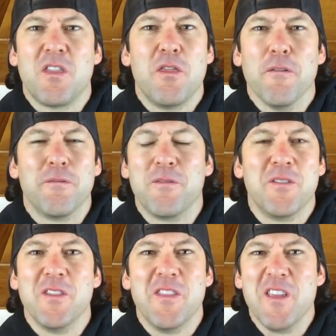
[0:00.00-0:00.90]

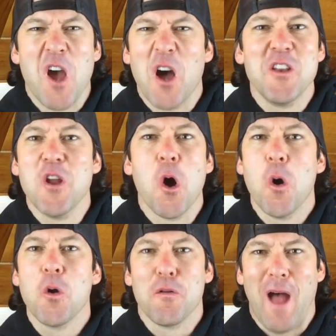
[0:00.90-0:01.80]
the
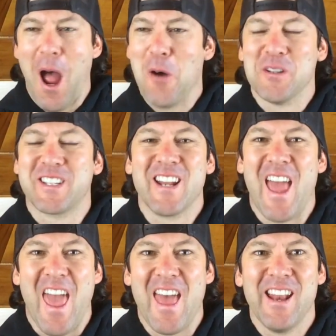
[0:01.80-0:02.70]
unknown of how it's going
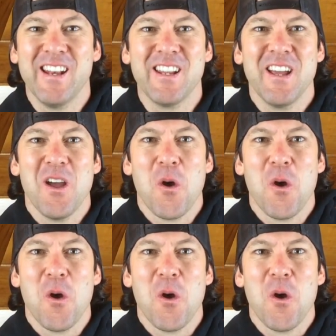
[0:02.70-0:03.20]
to end,